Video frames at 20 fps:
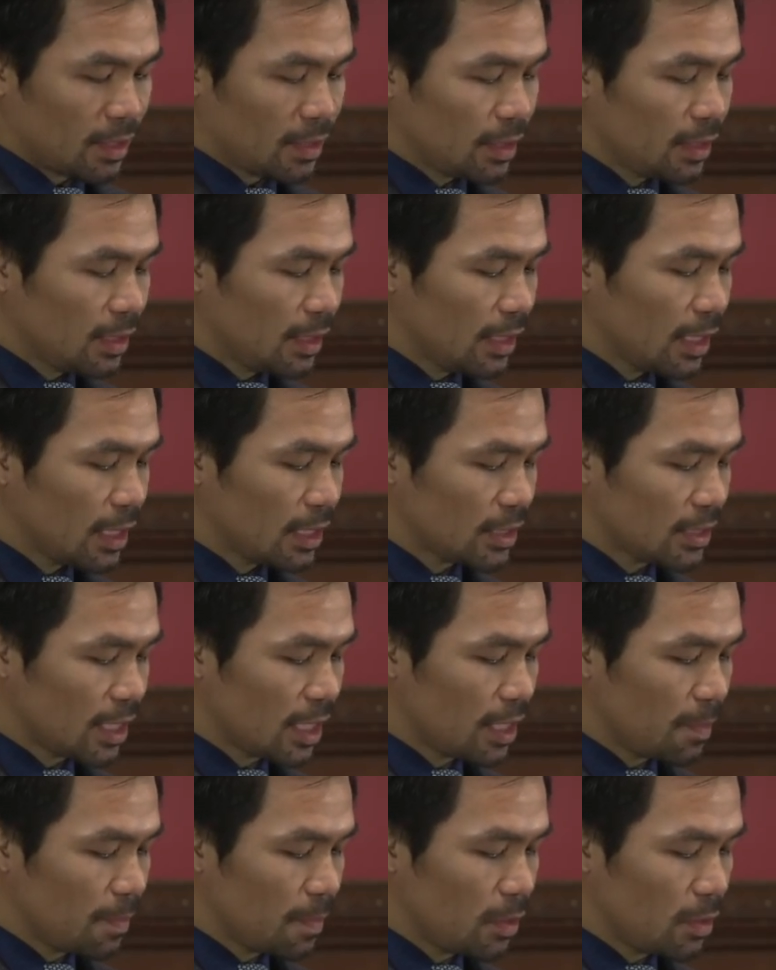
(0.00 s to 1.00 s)
the deadliest
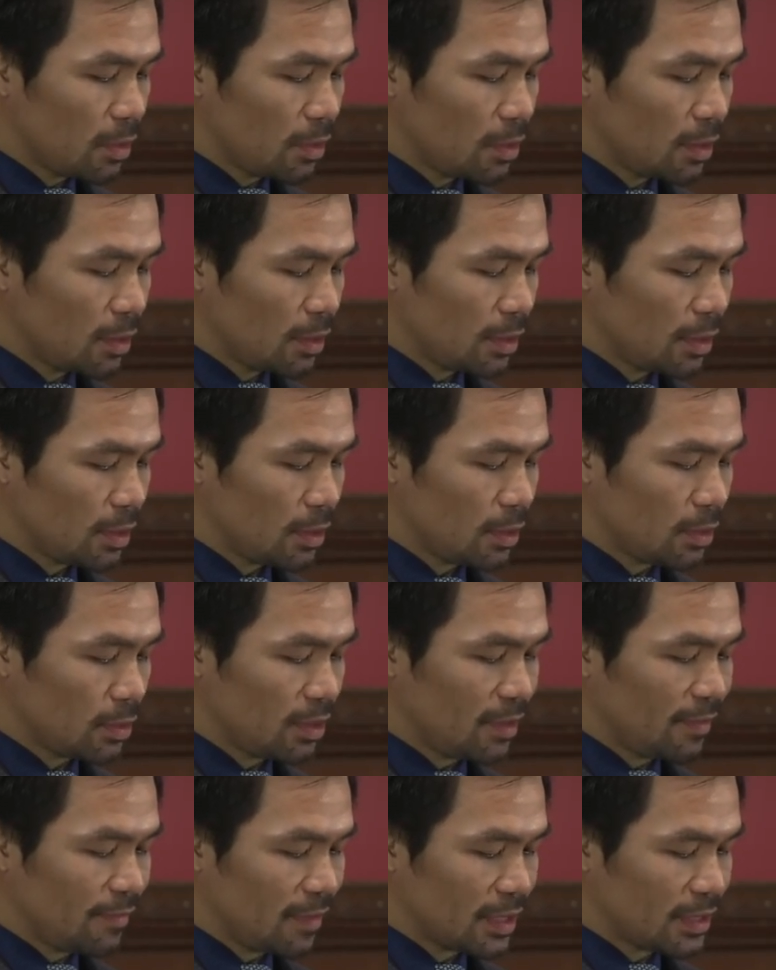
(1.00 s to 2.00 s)
typhoon
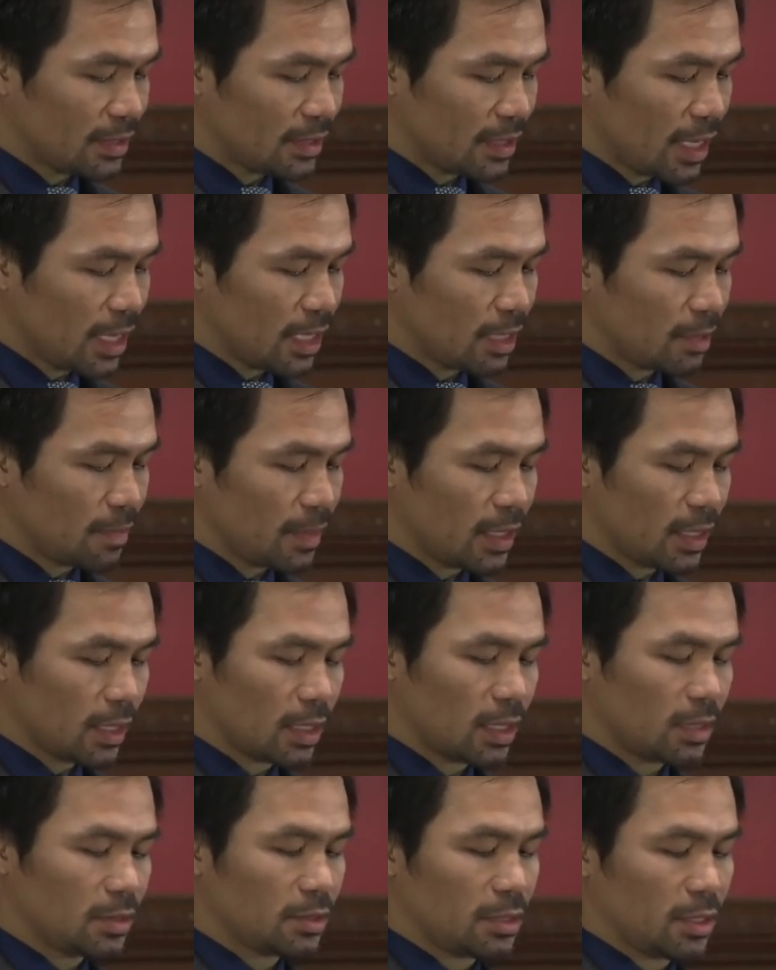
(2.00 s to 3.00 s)
to devastate my
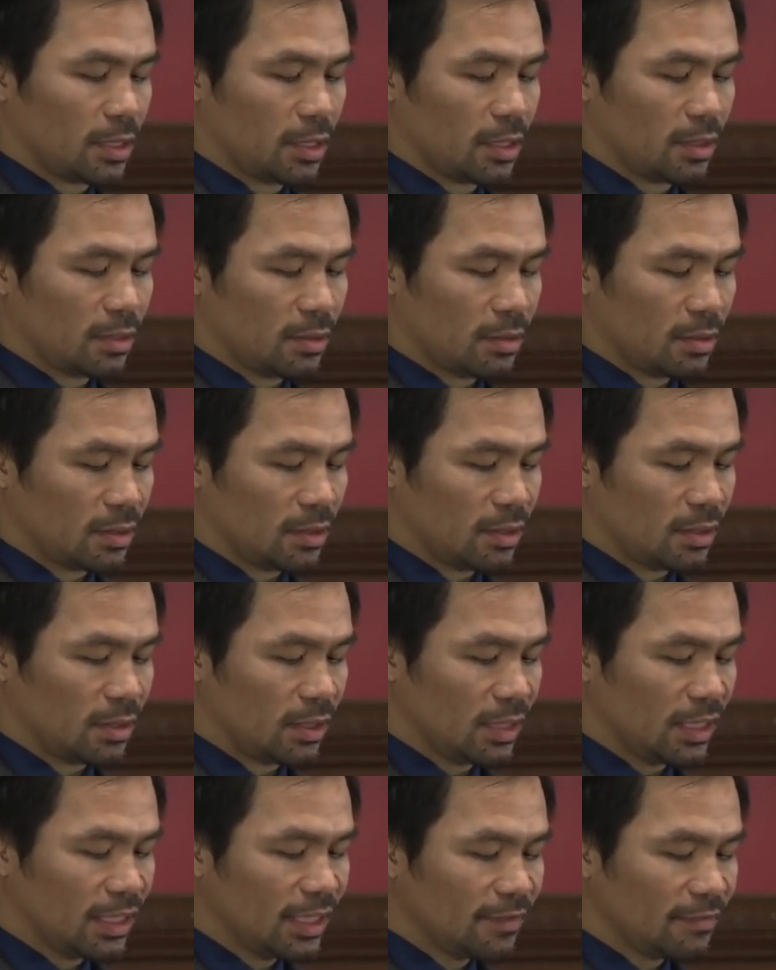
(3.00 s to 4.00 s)
country,
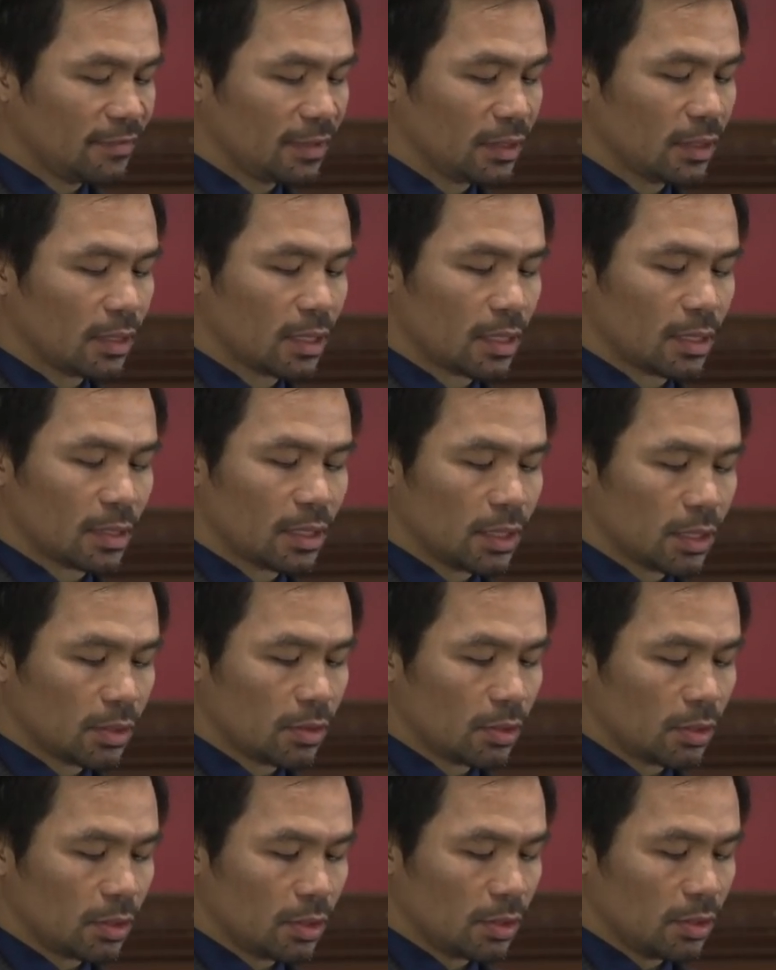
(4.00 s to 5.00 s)
leaving a
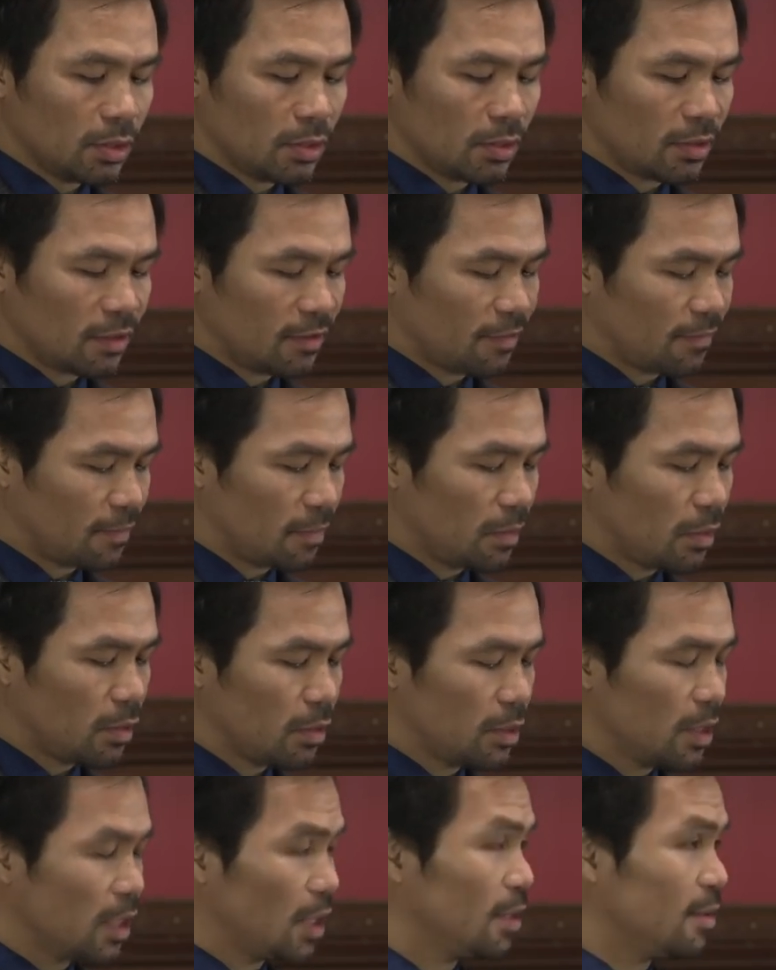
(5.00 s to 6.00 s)
record of
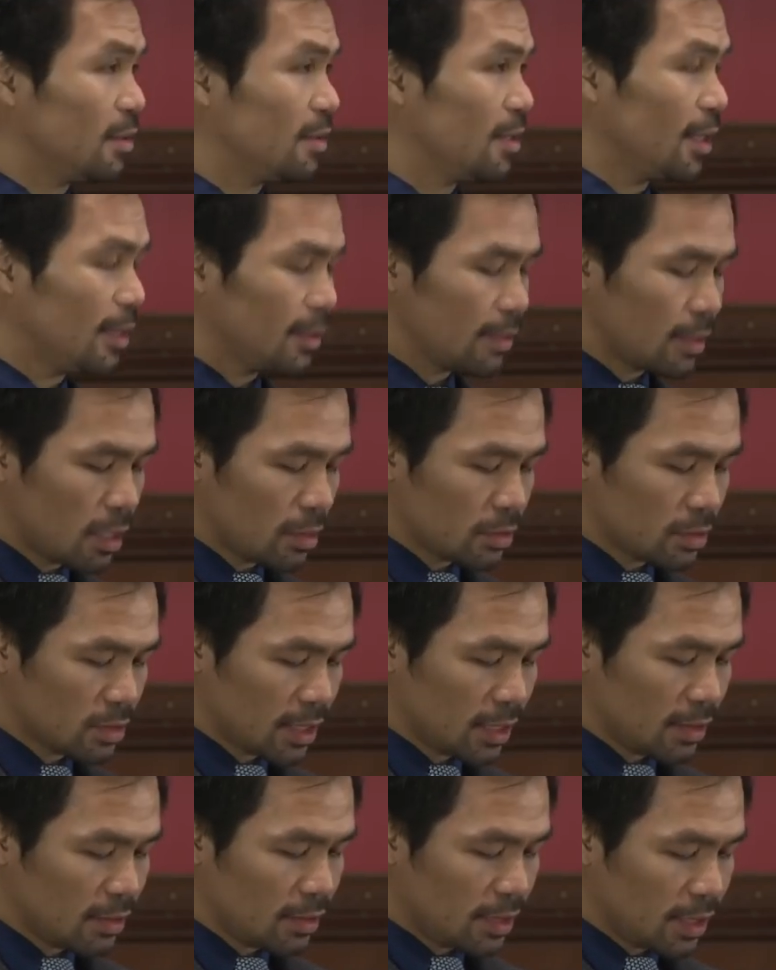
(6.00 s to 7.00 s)
more than
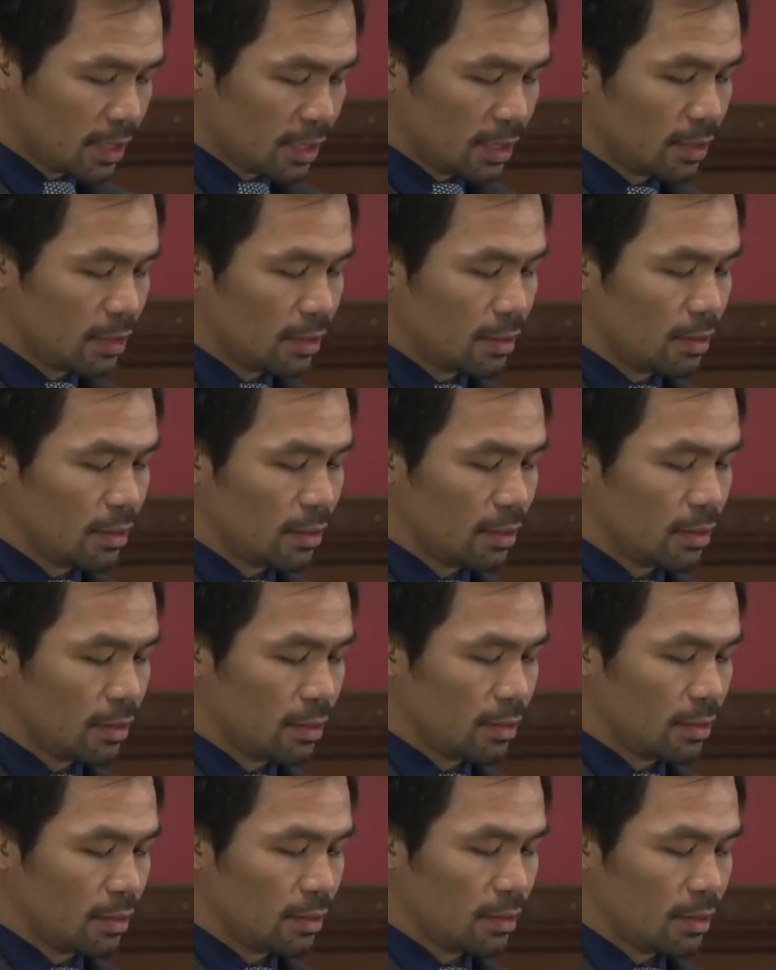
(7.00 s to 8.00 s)
10,000 dead,
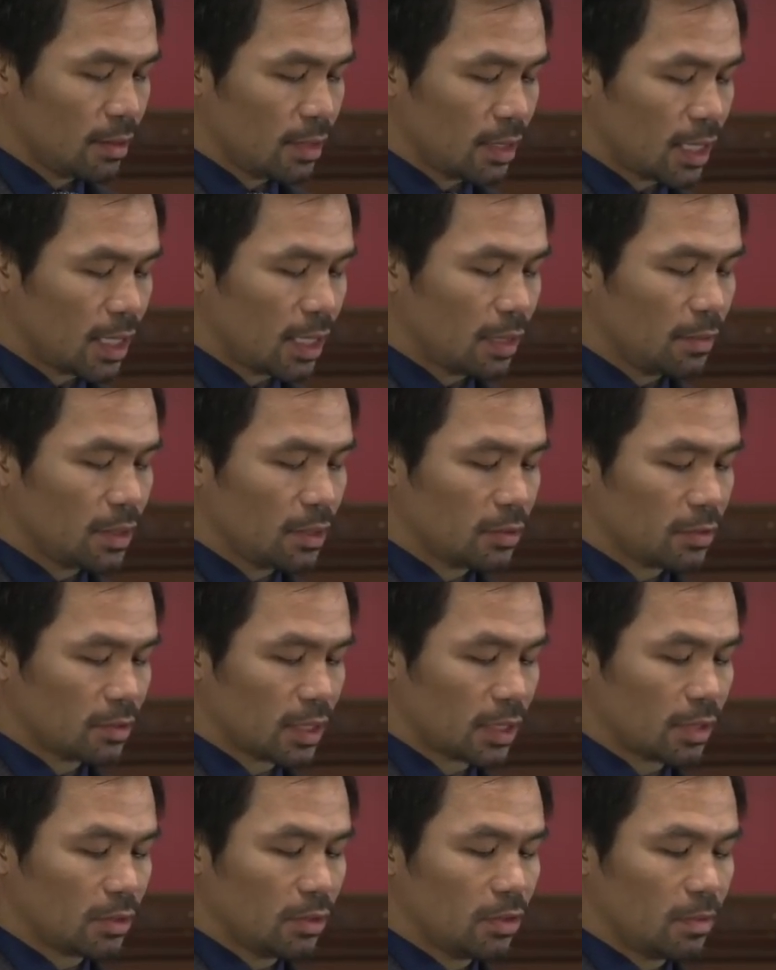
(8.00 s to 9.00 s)
I went to
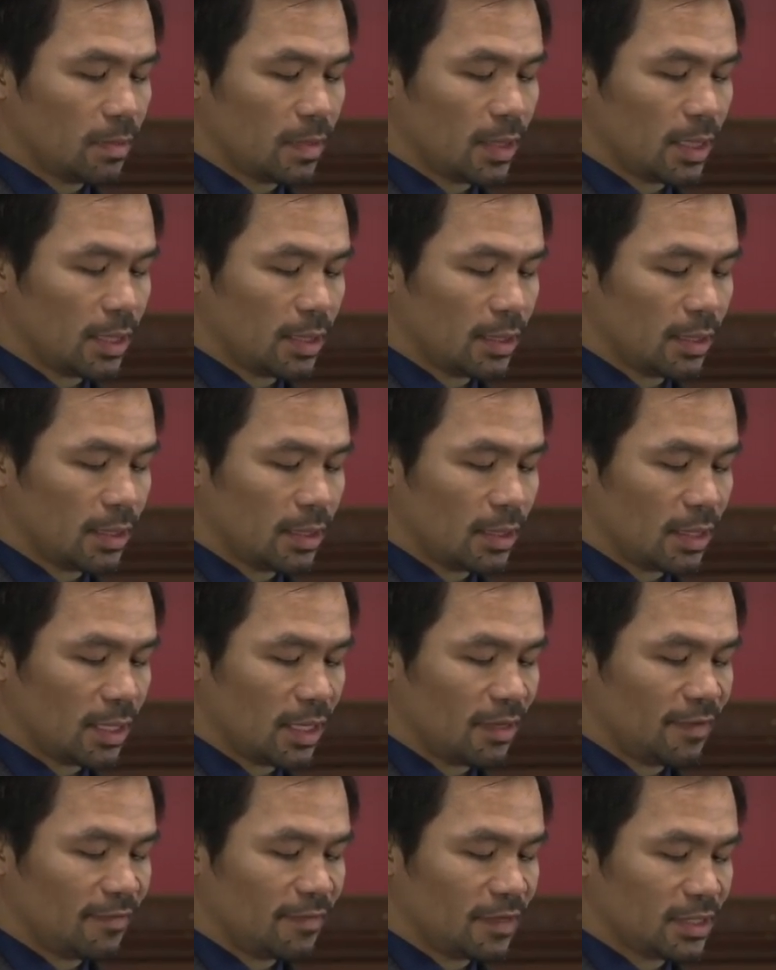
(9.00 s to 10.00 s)
Tacloban
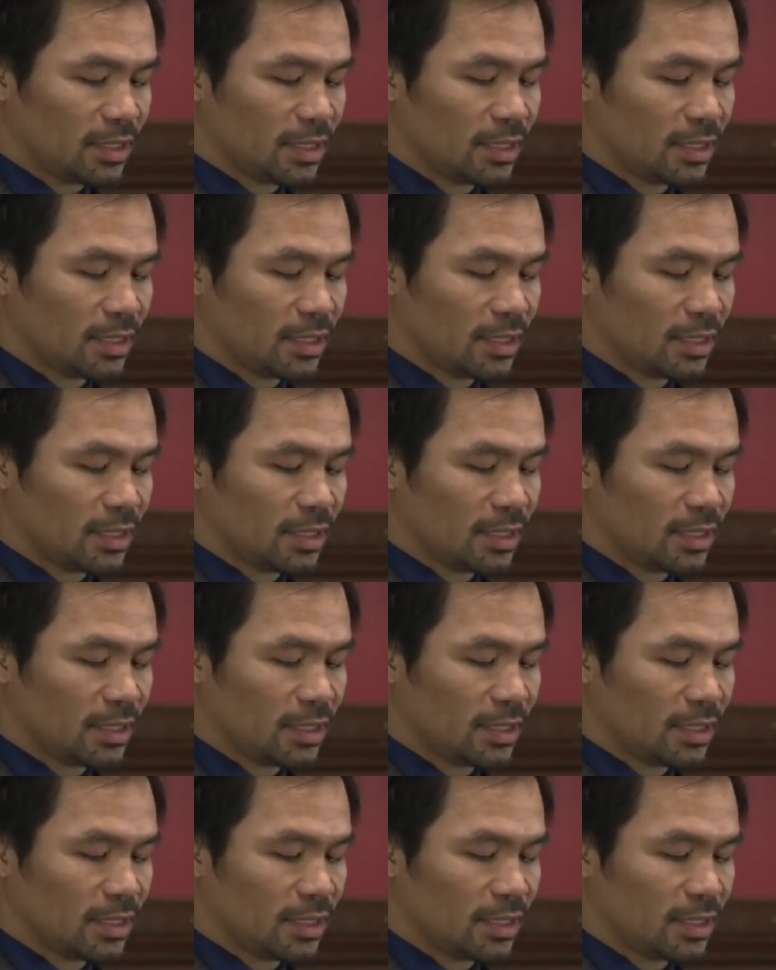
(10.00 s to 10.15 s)
and